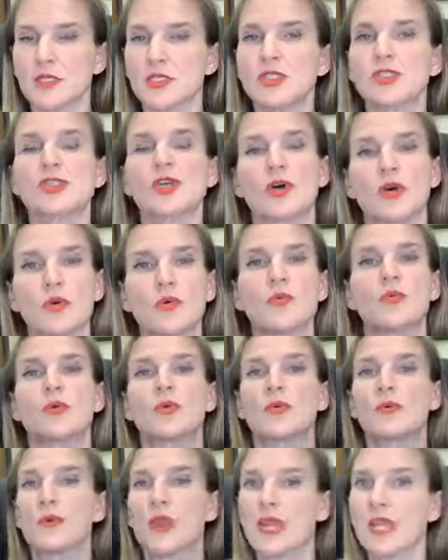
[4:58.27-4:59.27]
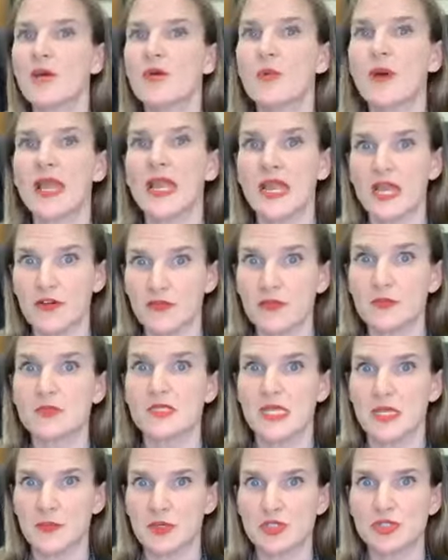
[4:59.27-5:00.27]
So, we're running away now from
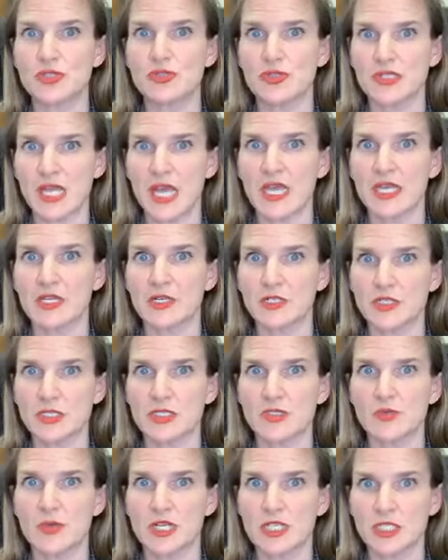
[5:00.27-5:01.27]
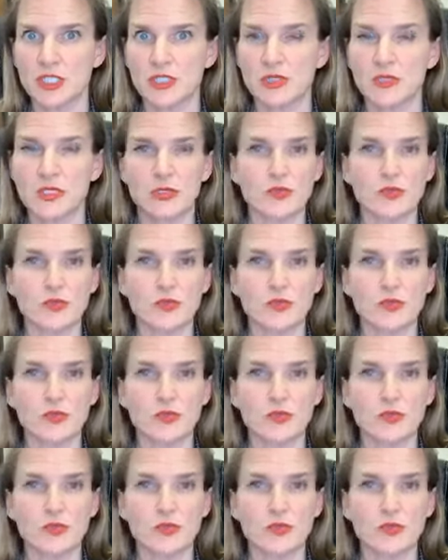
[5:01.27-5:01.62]
saber tooth tigers, is what it's doing.